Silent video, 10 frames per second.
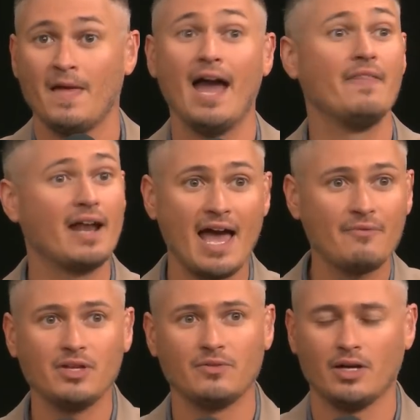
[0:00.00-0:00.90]
And then I
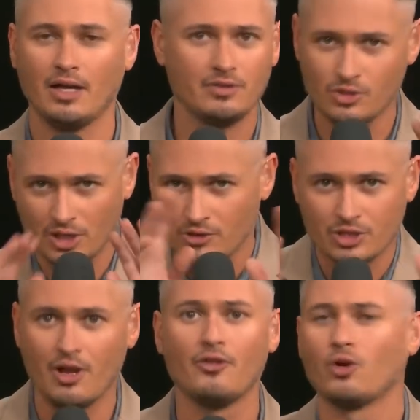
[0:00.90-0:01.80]
haven't even, uh, uh, there, here's
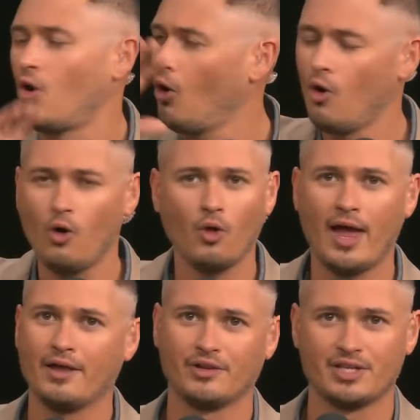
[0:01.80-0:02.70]
another whole
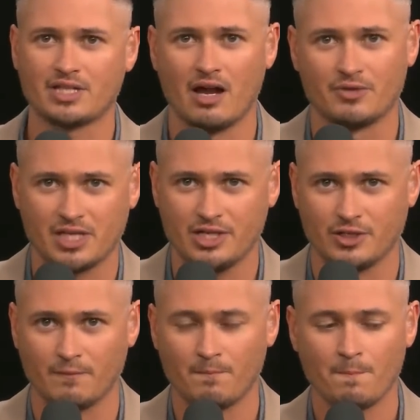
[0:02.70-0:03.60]
angle to this
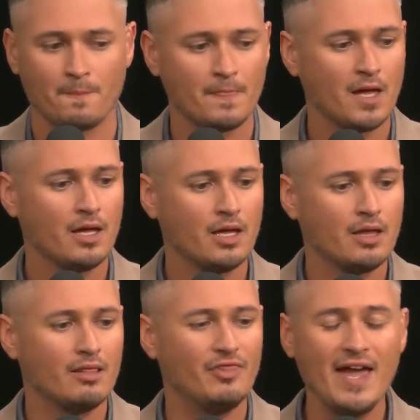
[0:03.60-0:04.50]
conversation.
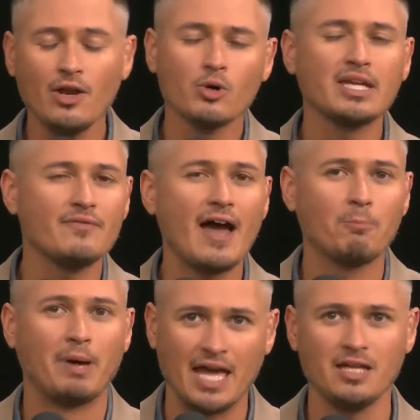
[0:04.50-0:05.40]
They don't give
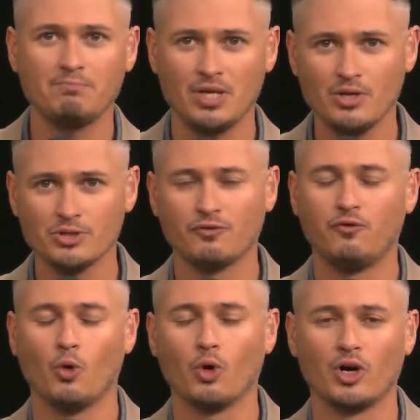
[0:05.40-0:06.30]
out pain pills
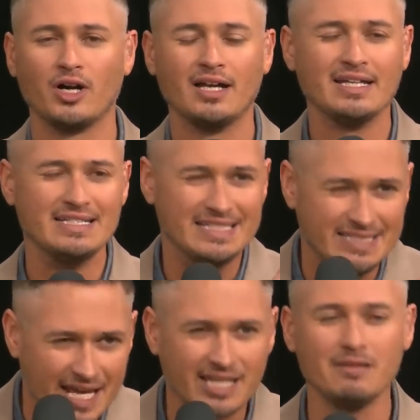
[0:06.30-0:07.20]
for
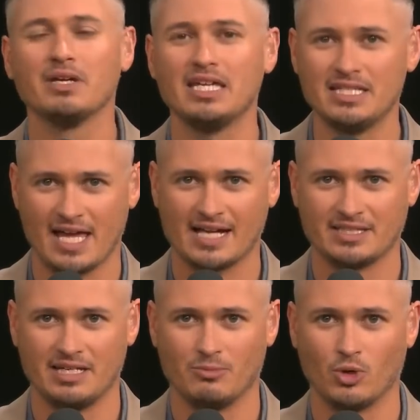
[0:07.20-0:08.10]
Dickie McGeezacks
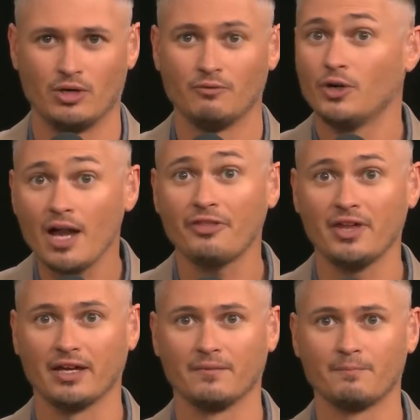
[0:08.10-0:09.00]
anymore for
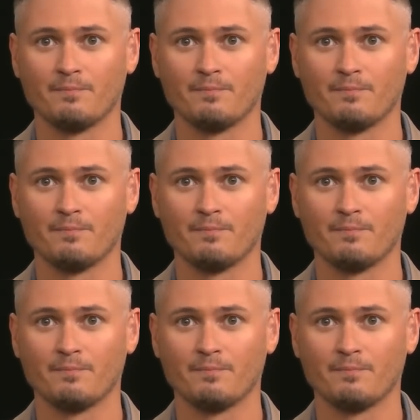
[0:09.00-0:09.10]
nothing.